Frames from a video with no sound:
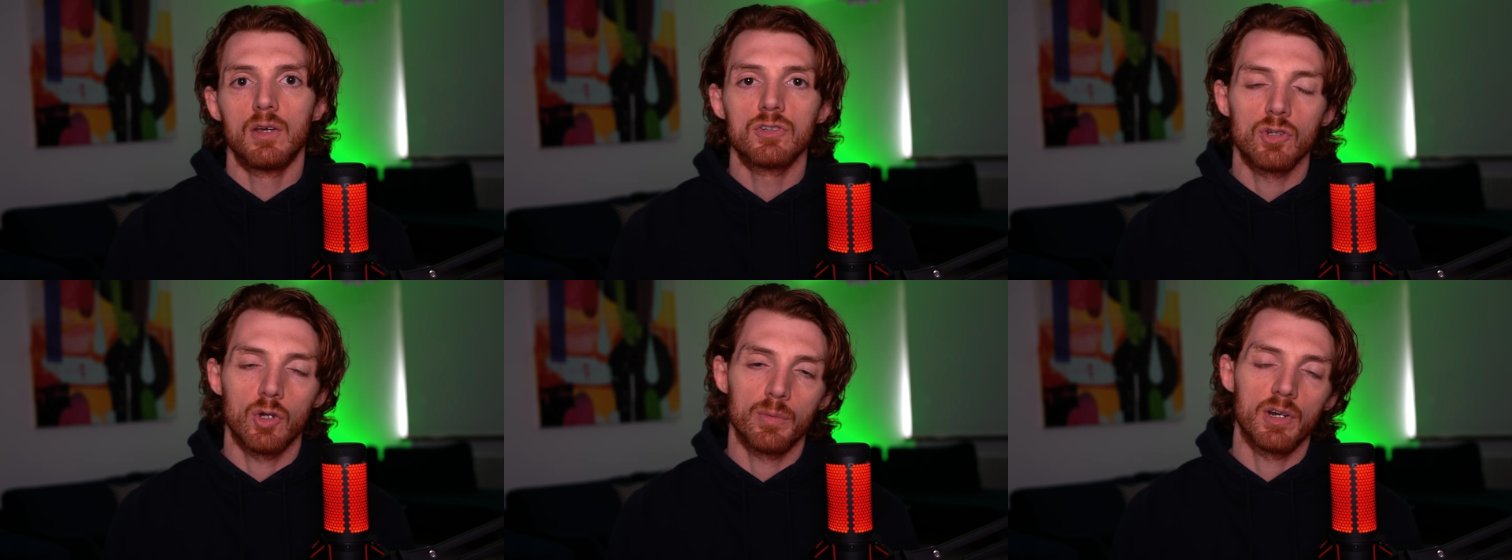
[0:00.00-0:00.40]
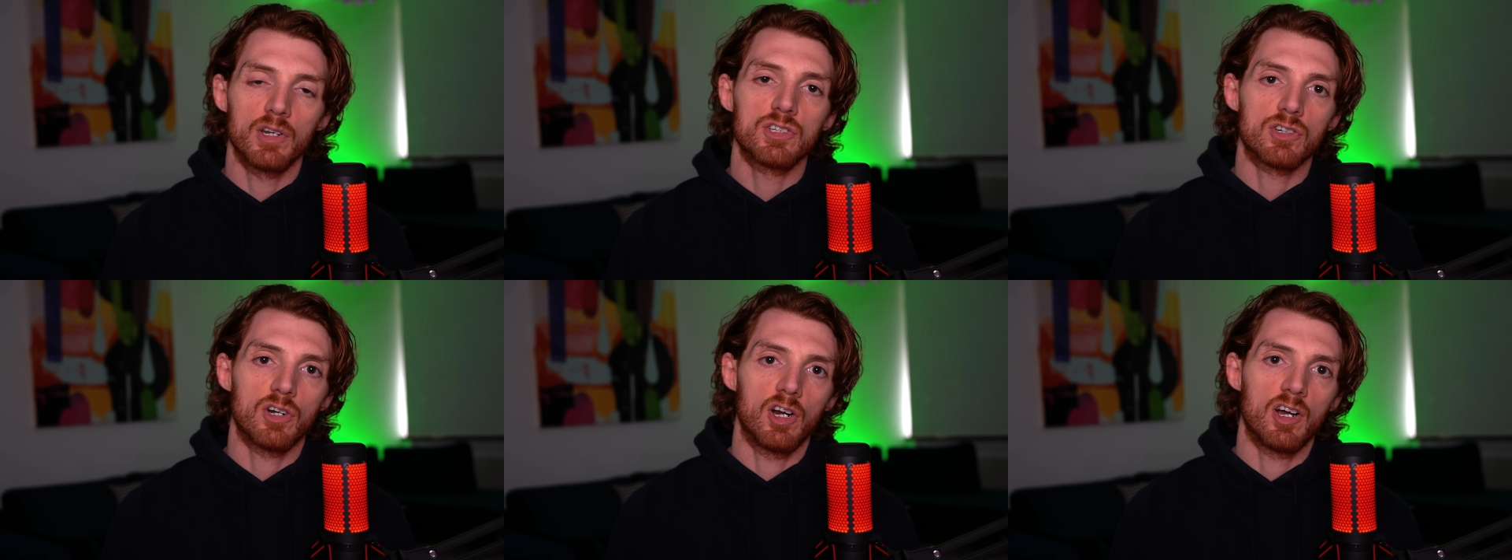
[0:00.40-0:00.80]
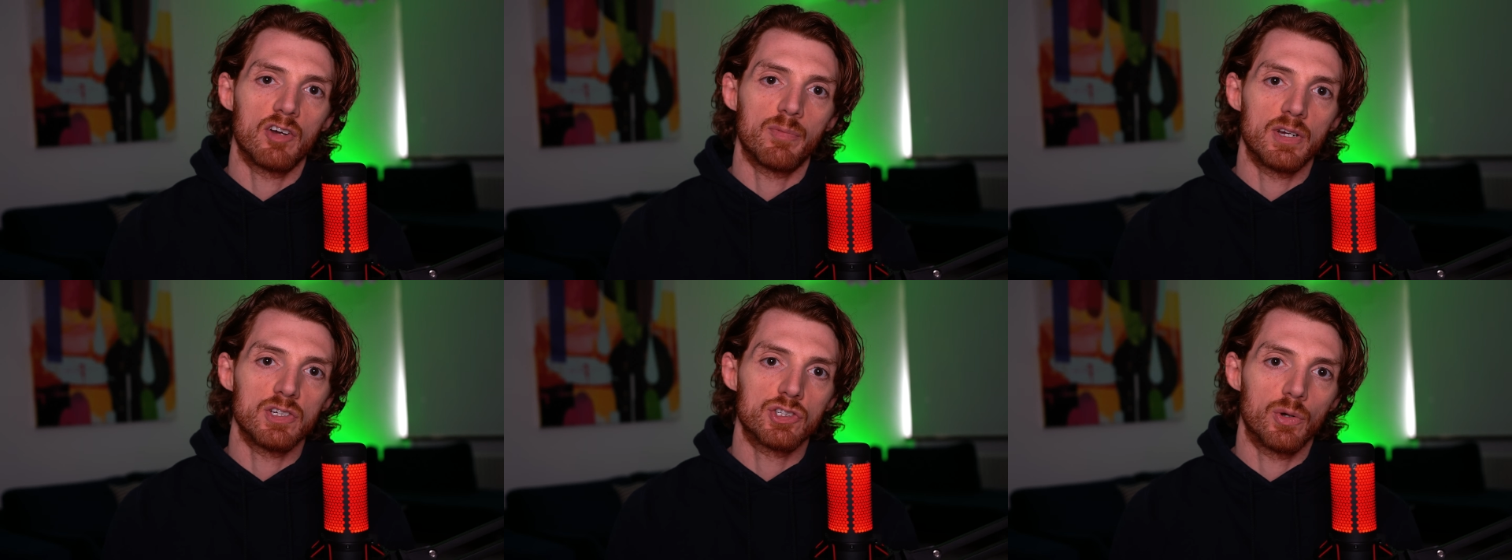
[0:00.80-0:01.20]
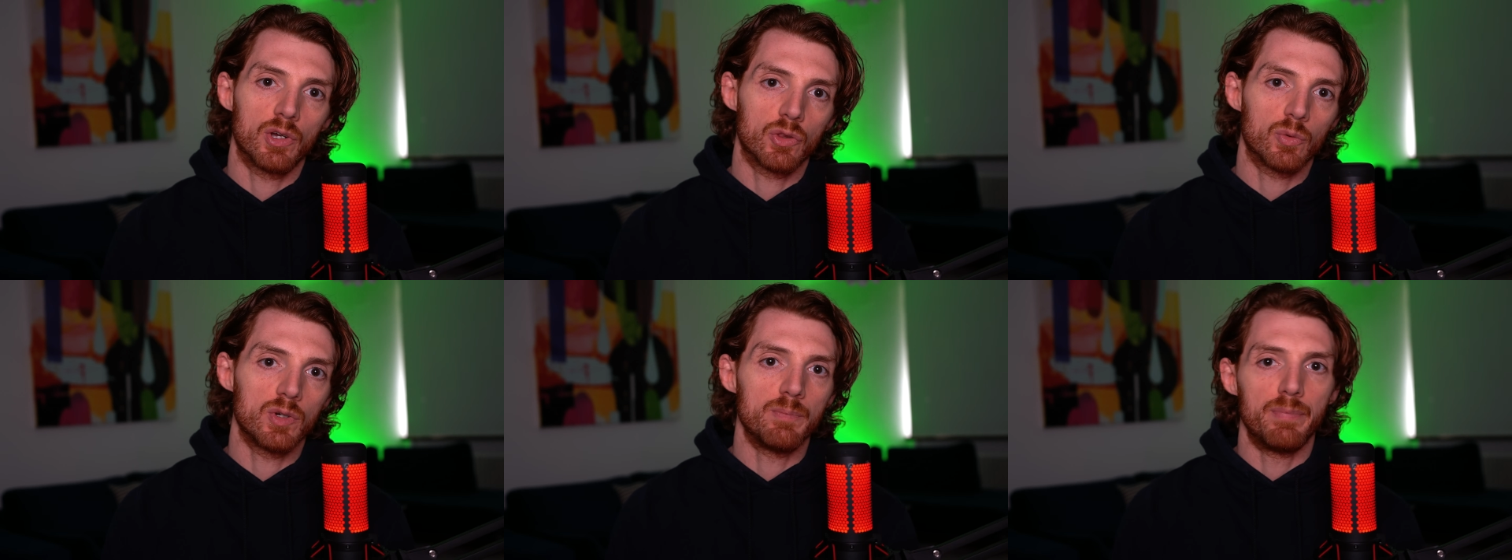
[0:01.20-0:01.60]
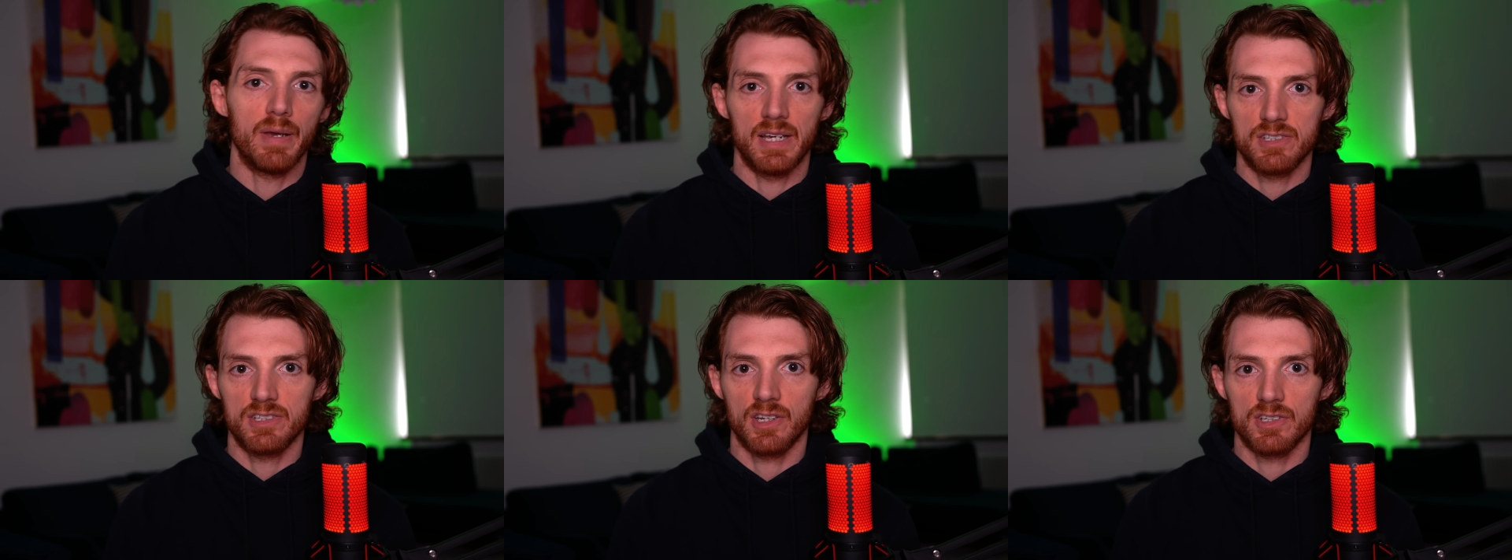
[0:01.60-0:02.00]
So I'm going to start off by showing 3
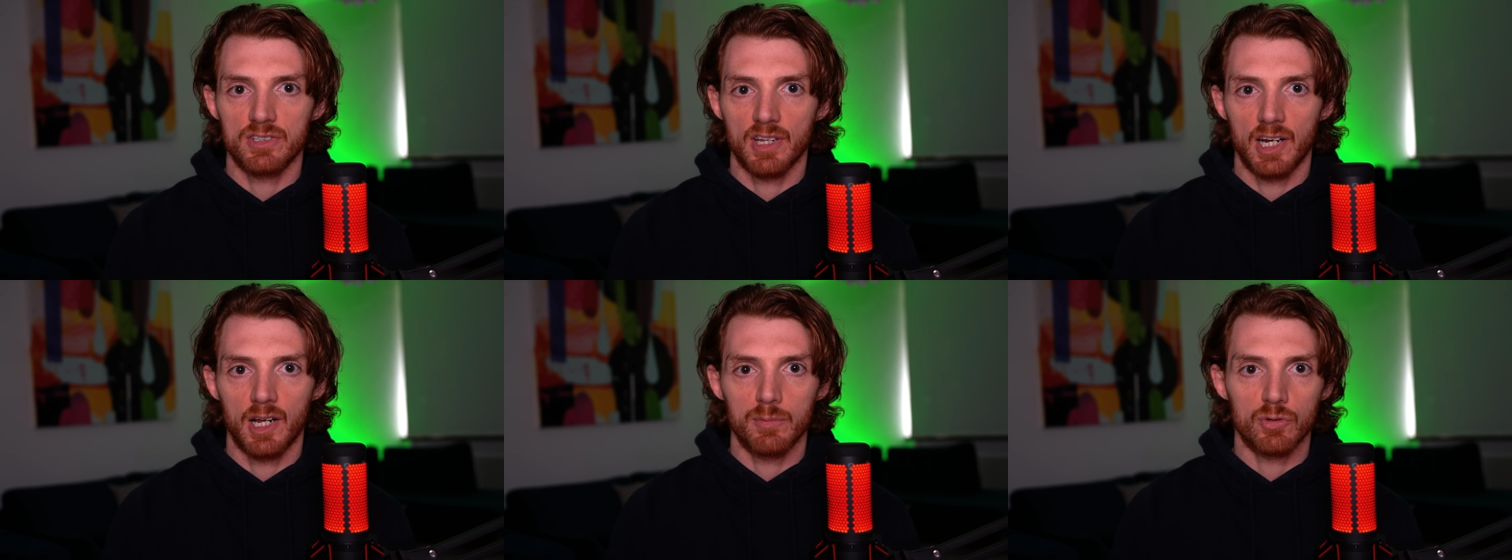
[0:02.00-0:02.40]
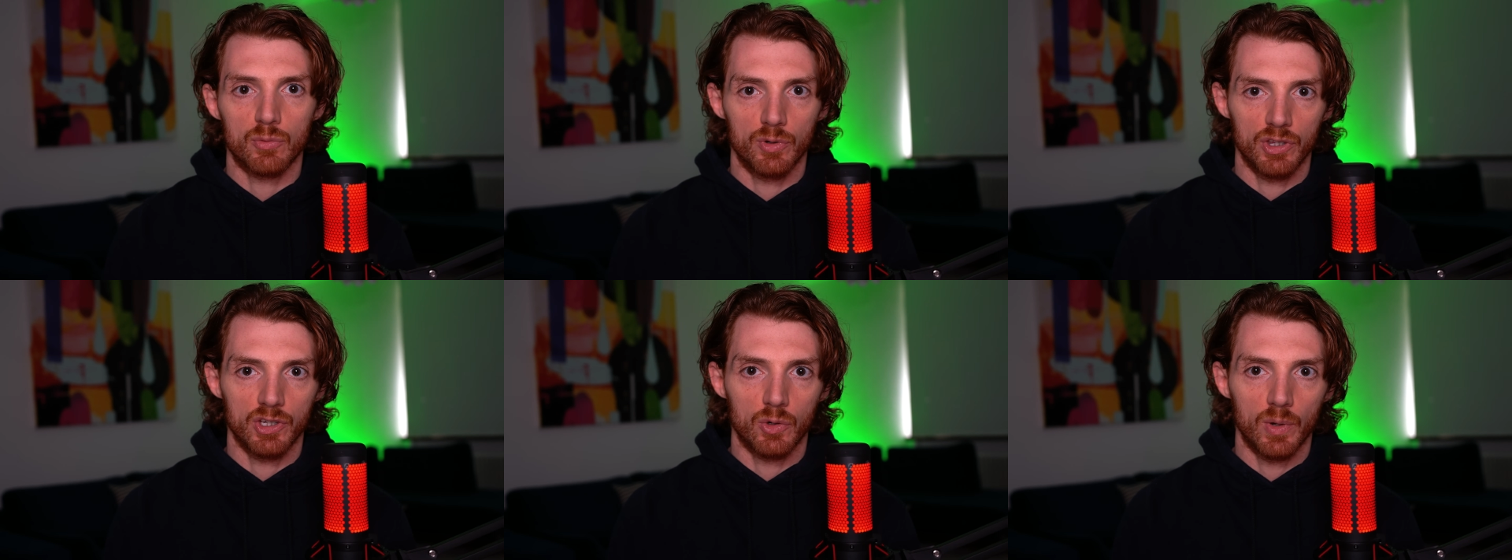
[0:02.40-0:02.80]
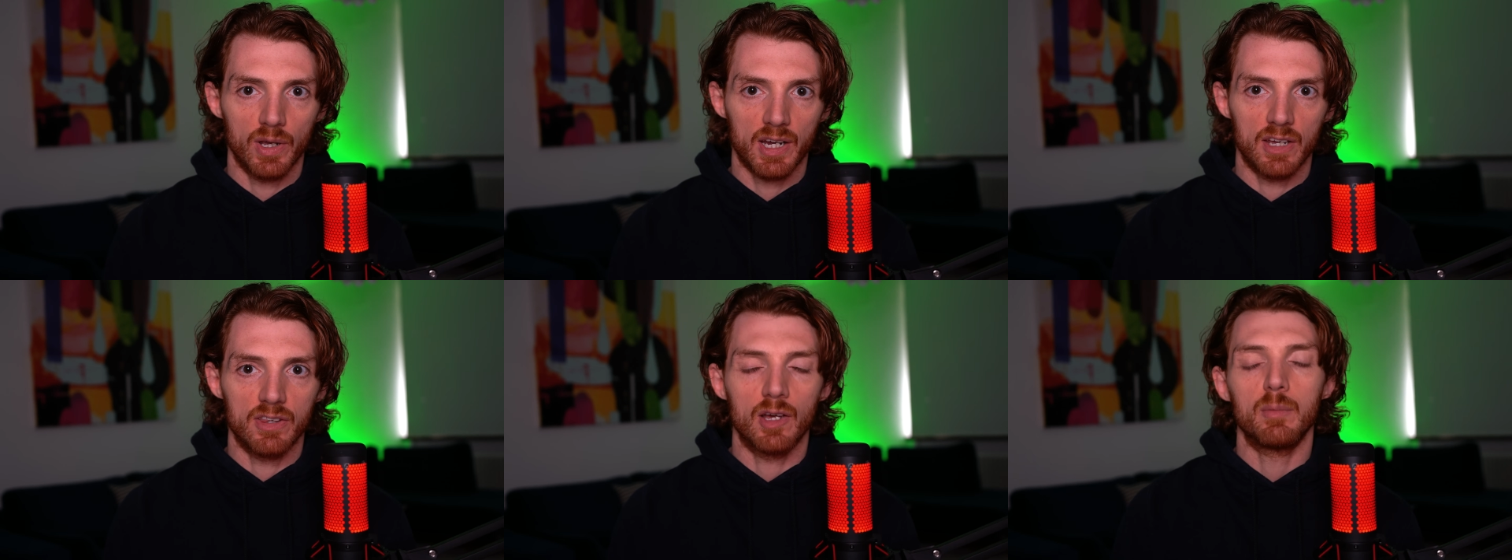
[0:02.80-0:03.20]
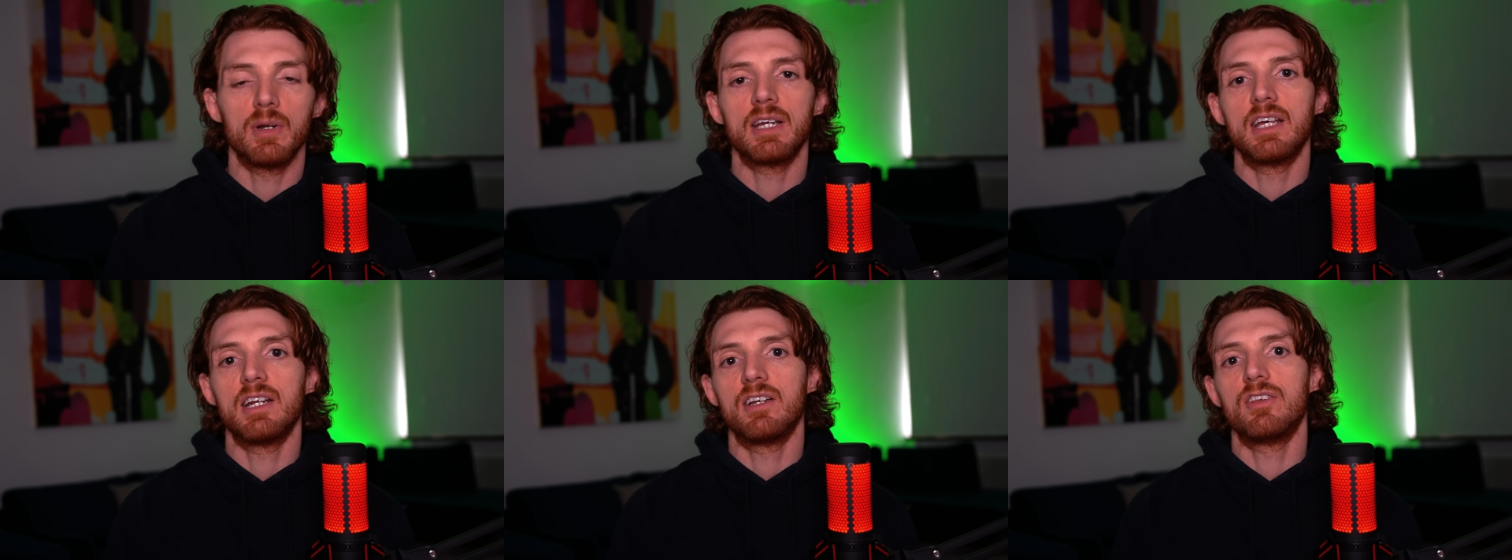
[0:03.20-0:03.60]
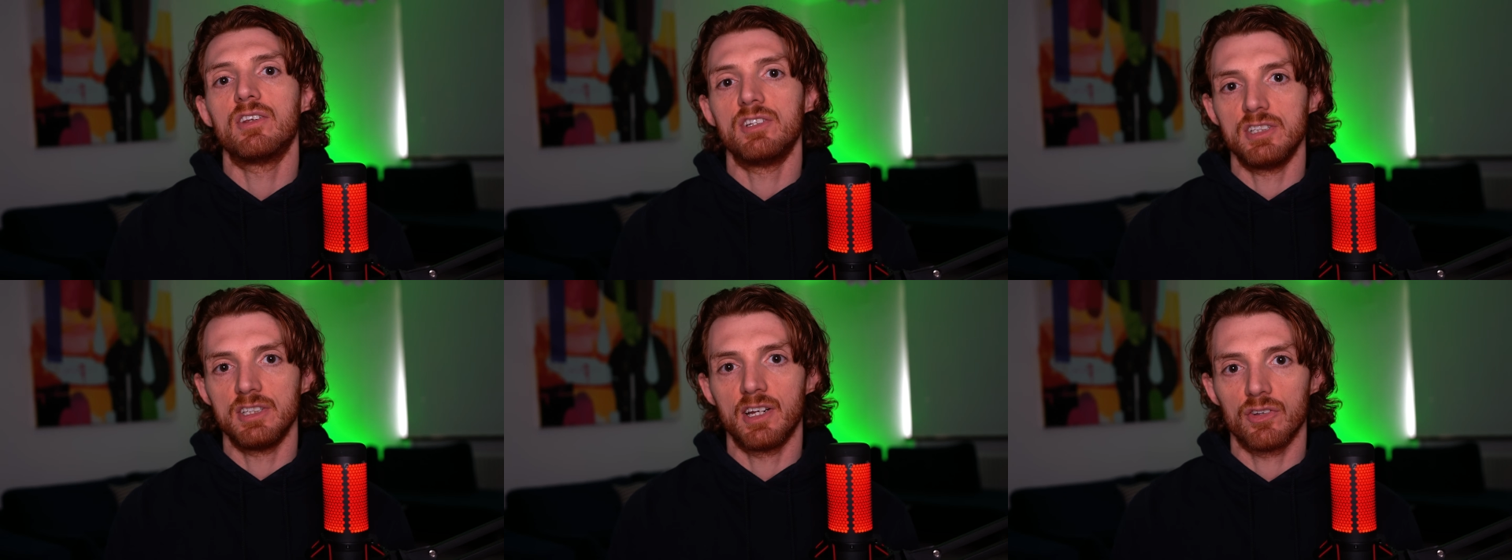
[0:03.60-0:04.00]
basic setups really quick, and then I'm going to get into
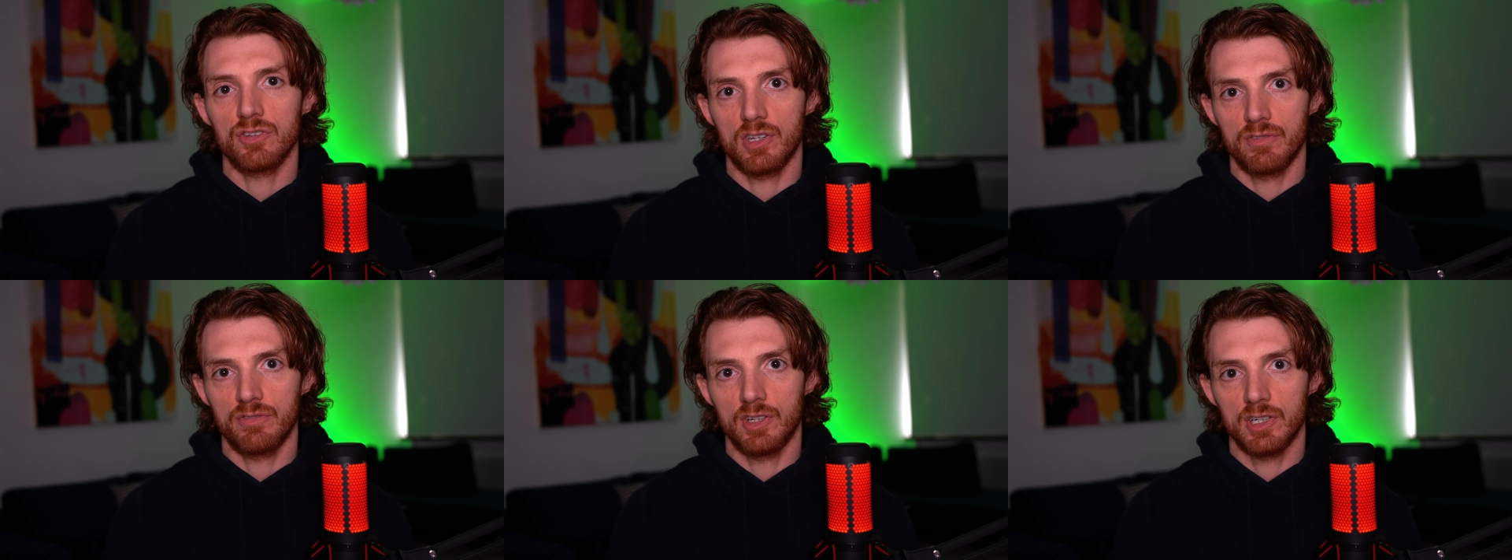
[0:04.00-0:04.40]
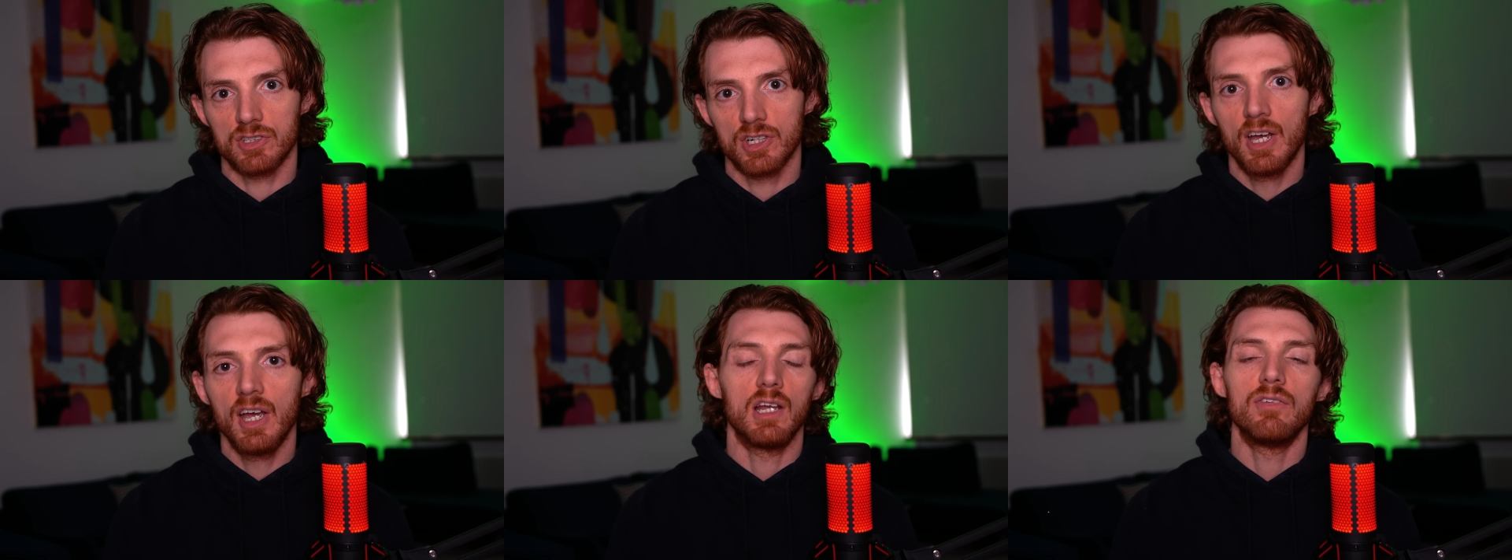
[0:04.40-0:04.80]
the details on the finish.